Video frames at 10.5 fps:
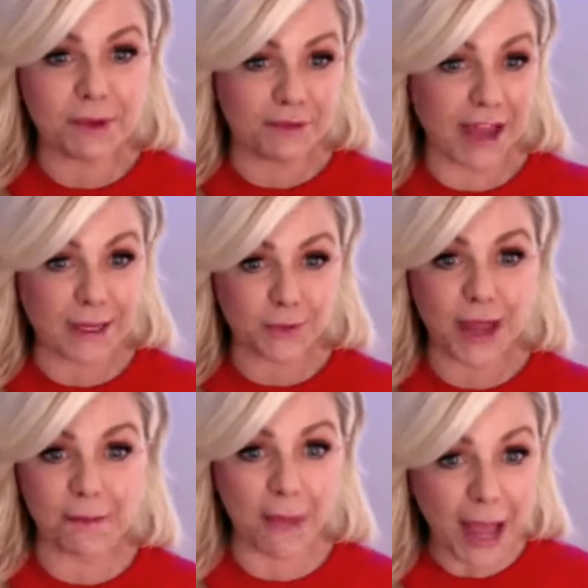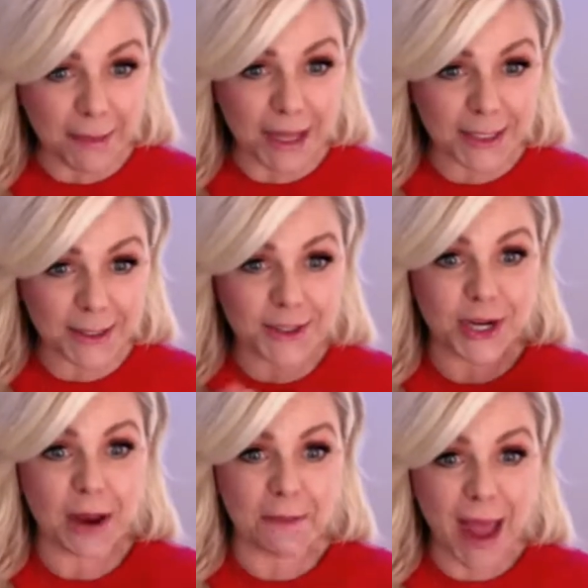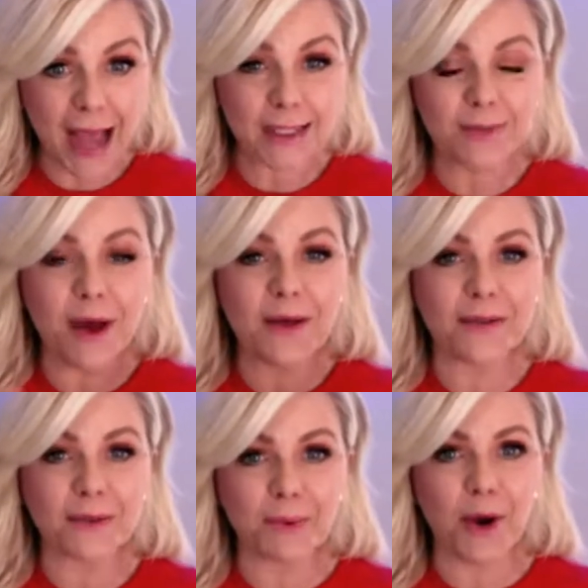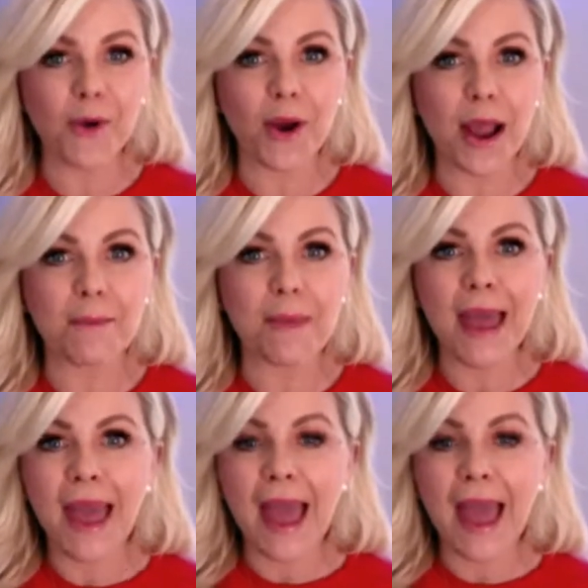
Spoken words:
In fact, we had my mentor, John Maxwell, in the program.